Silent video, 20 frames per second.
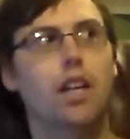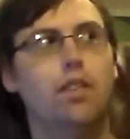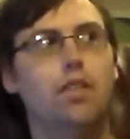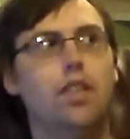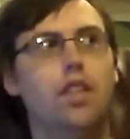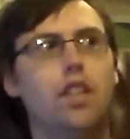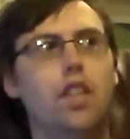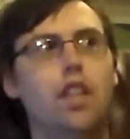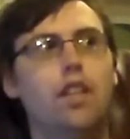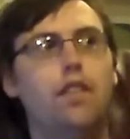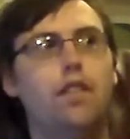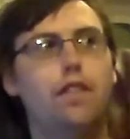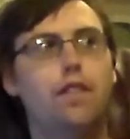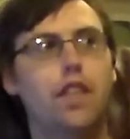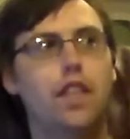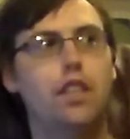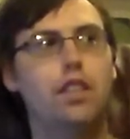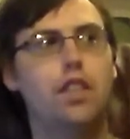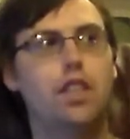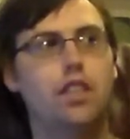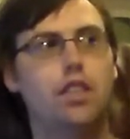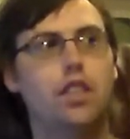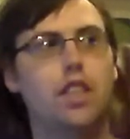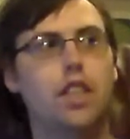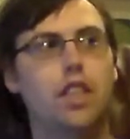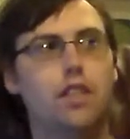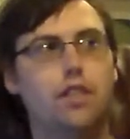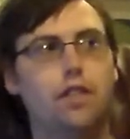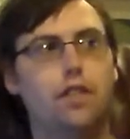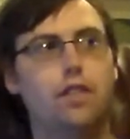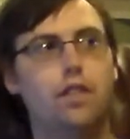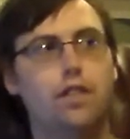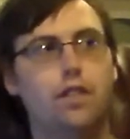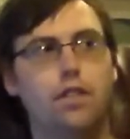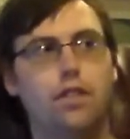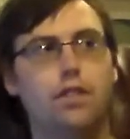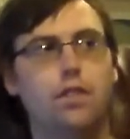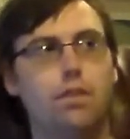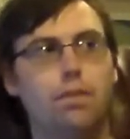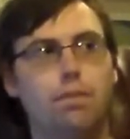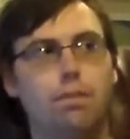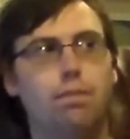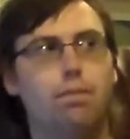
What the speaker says: really felt as if